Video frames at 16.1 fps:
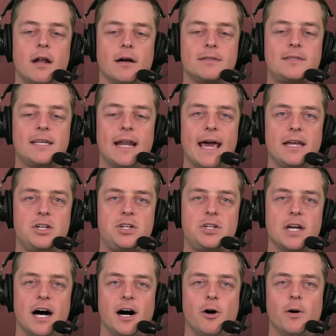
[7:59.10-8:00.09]
on today's
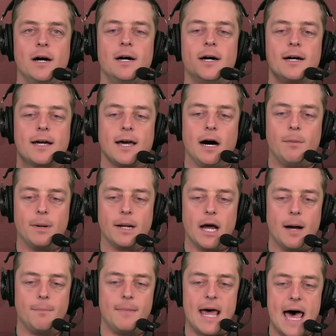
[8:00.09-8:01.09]
show. Coming
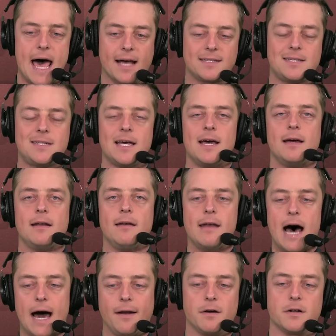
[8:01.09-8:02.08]
up next,
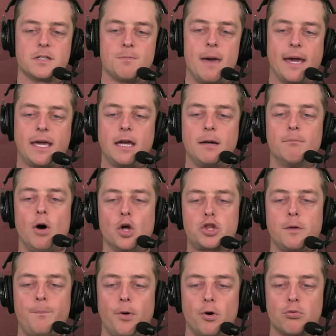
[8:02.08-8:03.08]
Niners making
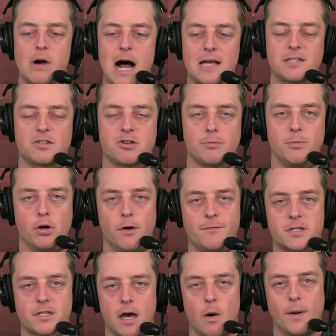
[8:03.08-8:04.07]
multiple roster
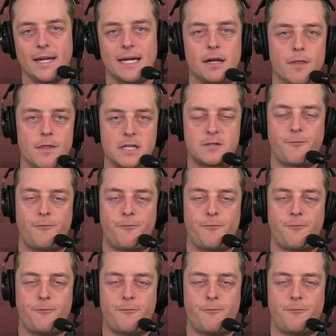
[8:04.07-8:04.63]
moves going into this